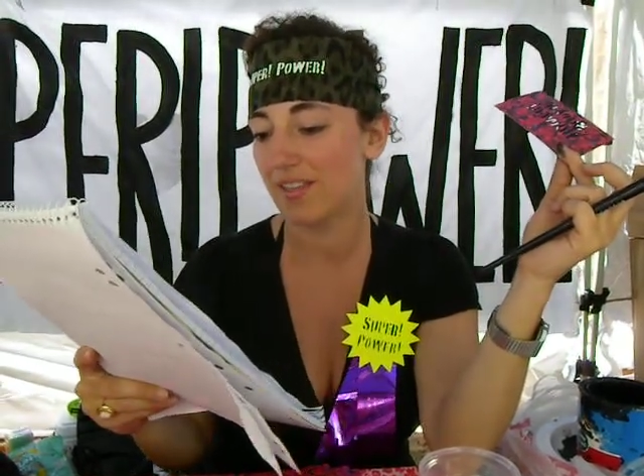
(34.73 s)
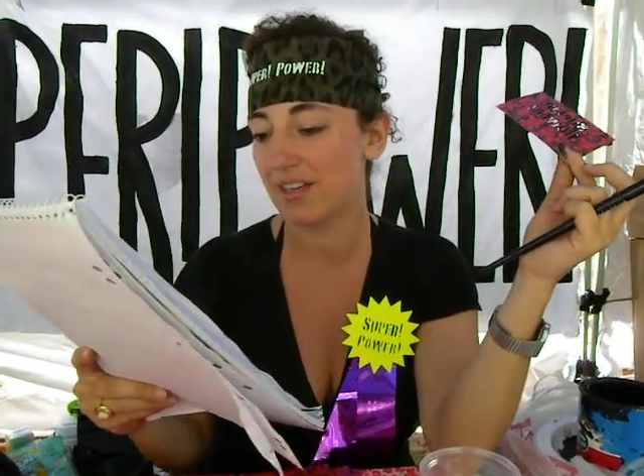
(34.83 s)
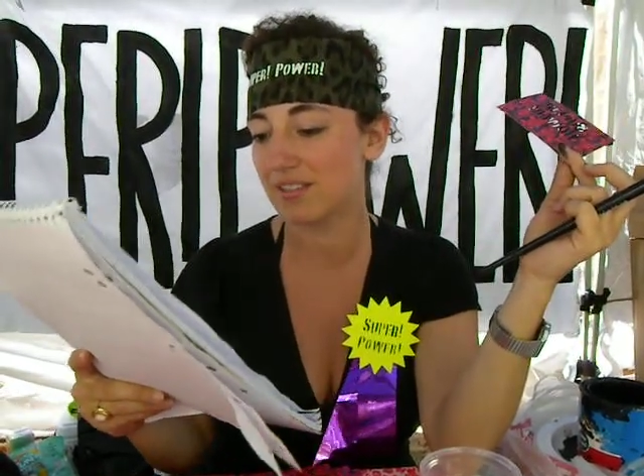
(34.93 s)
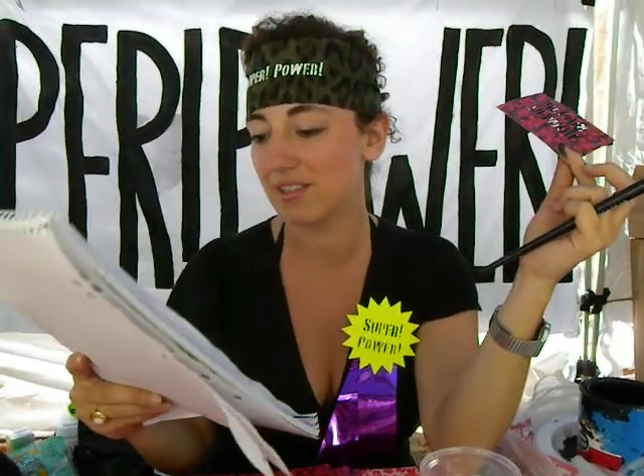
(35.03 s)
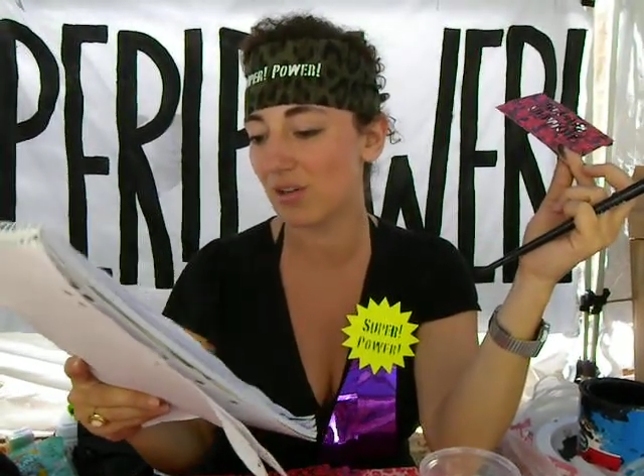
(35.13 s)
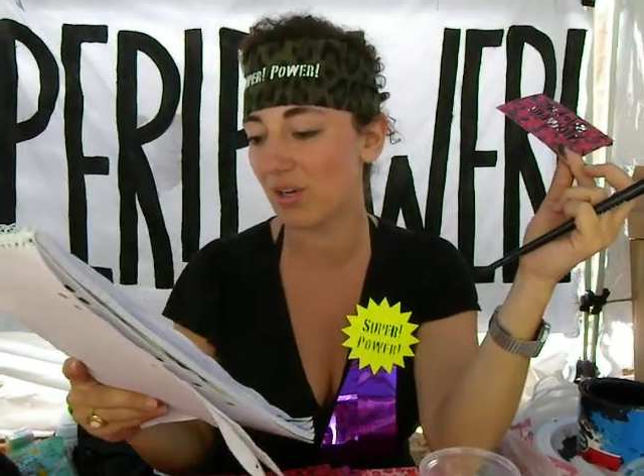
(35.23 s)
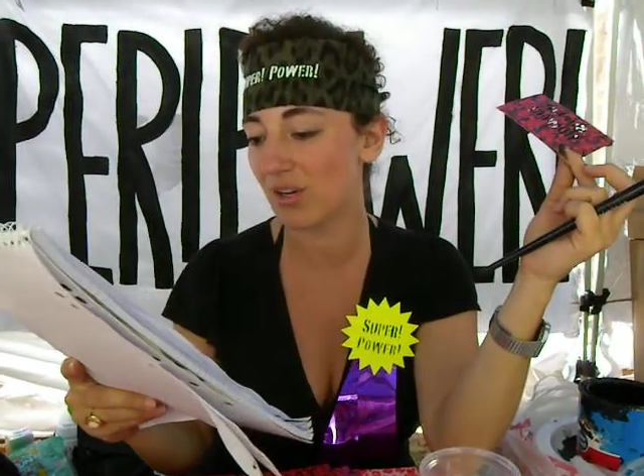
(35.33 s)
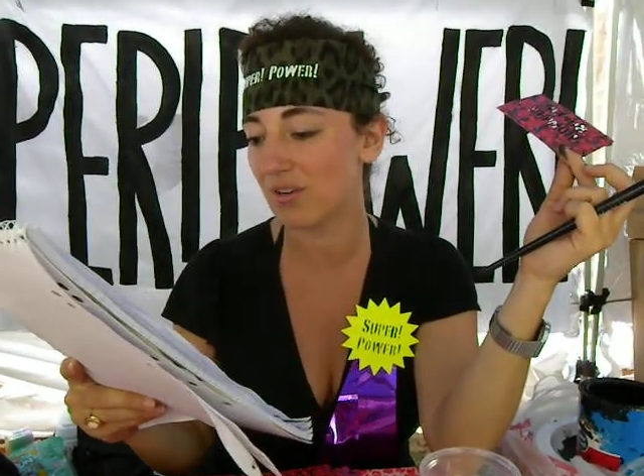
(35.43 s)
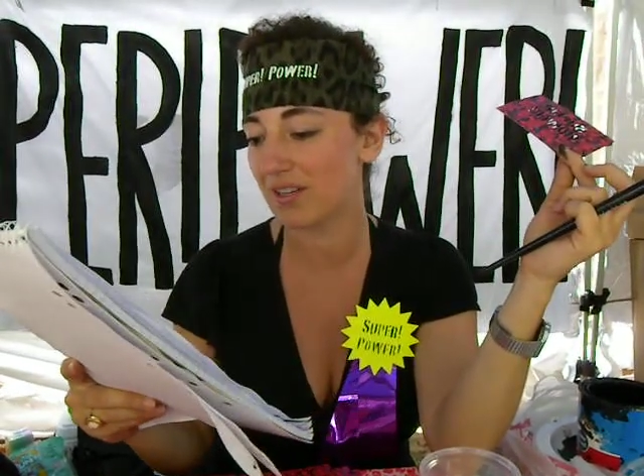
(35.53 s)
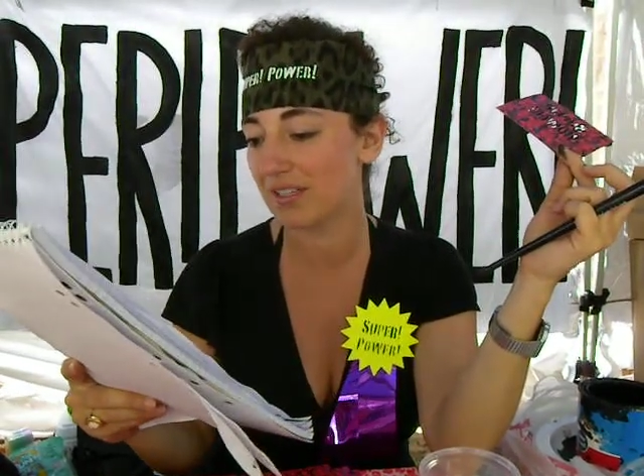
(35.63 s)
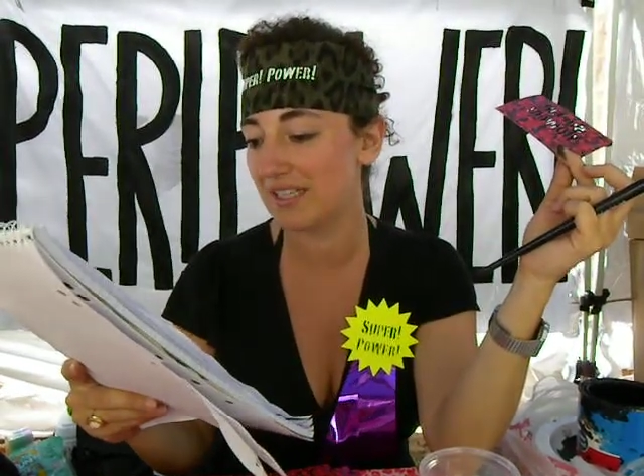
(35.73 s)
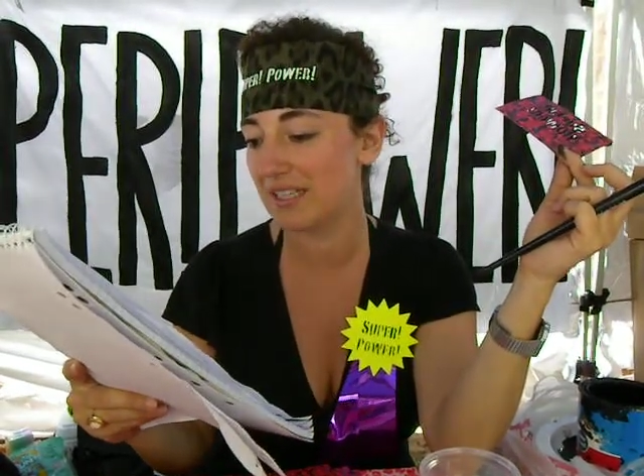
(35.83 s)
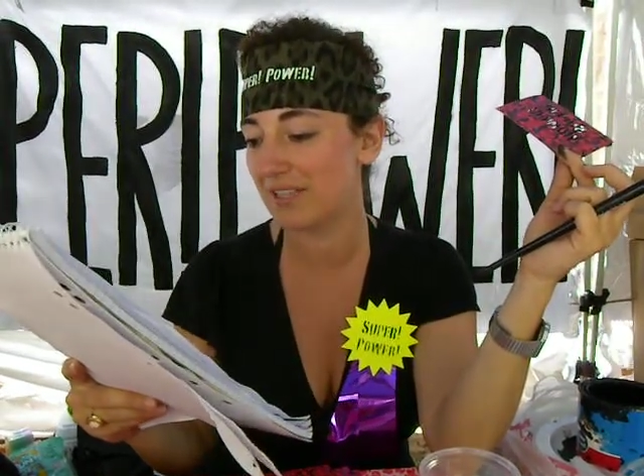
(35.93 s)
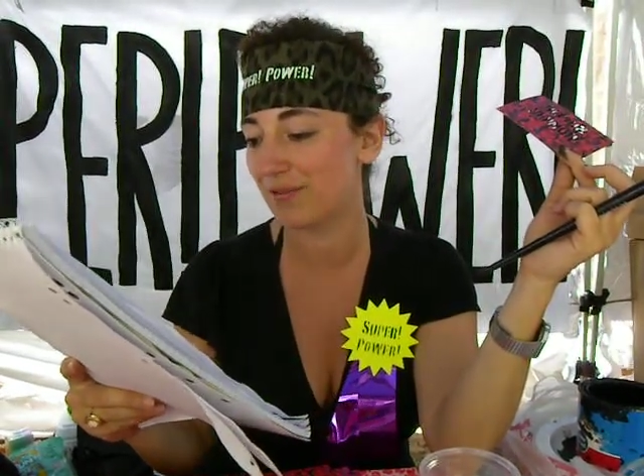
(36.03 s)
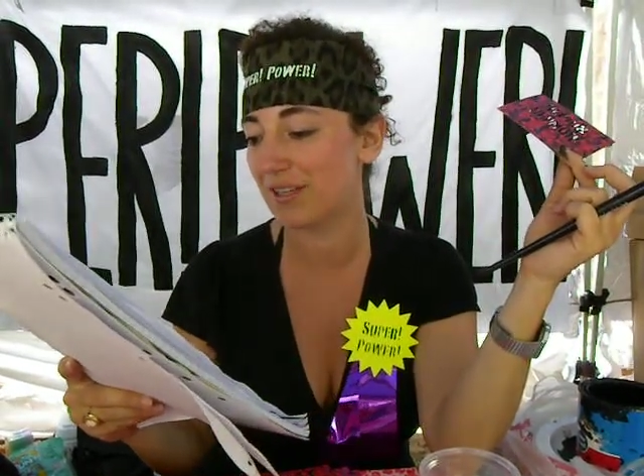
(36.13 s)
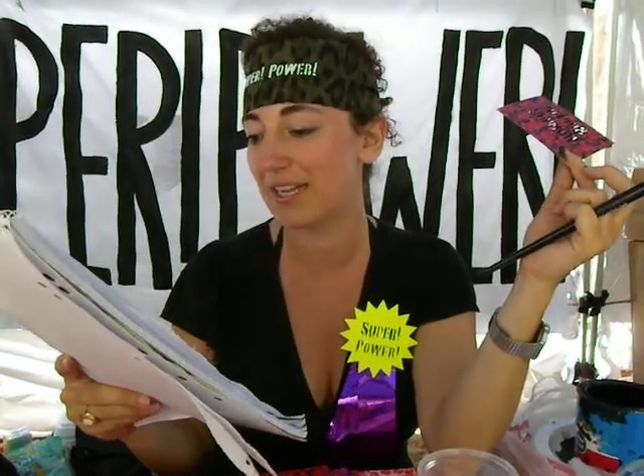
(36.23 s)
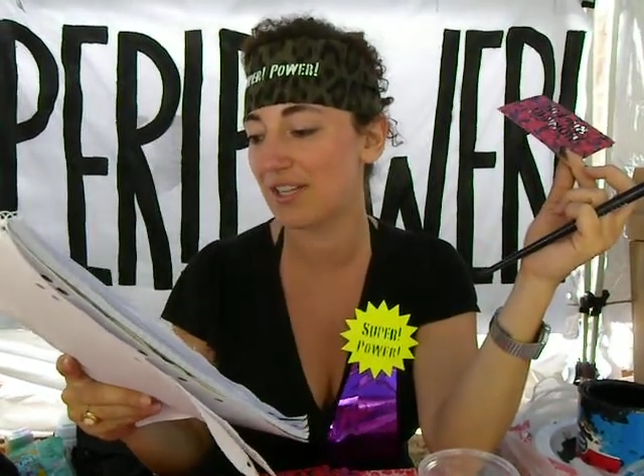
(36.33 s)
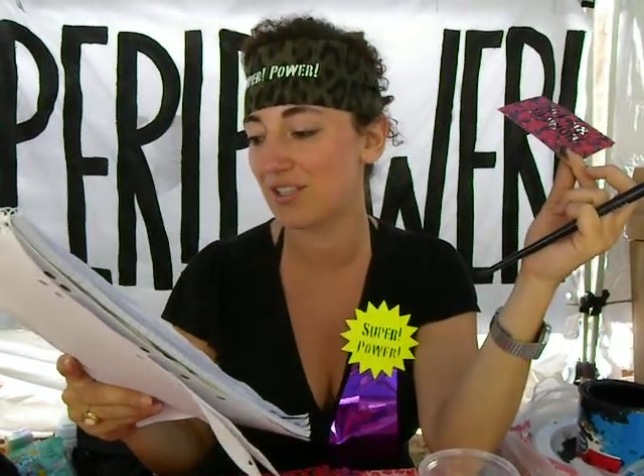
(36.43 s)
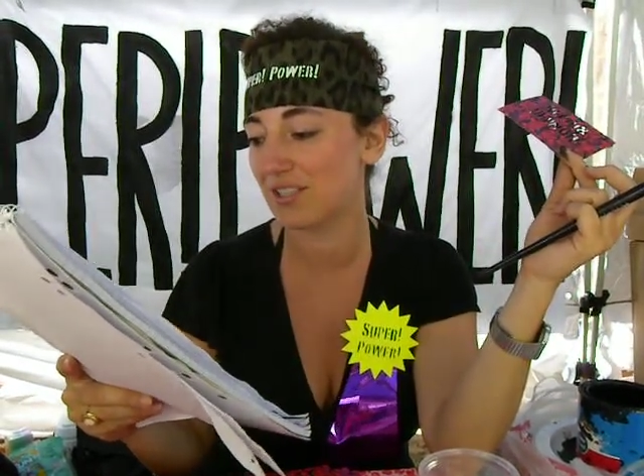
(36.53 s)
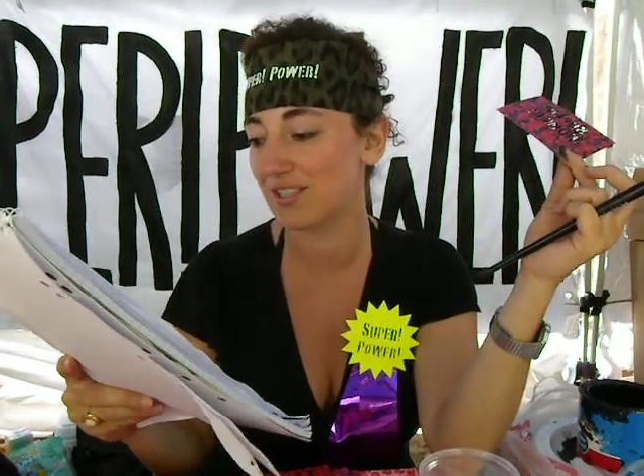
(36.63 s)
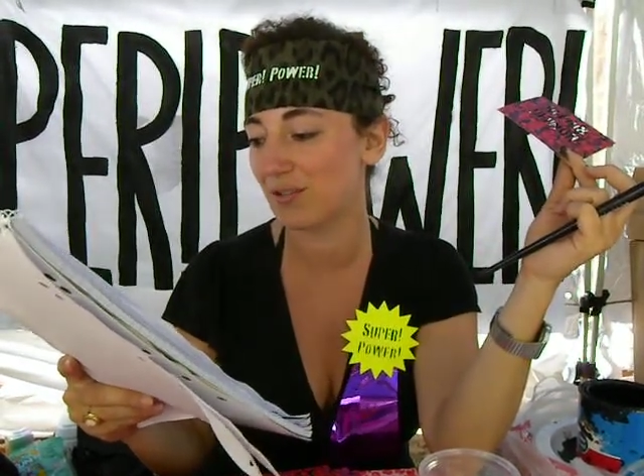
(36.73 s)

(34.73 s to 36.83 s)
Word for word: There is no longer a need for nations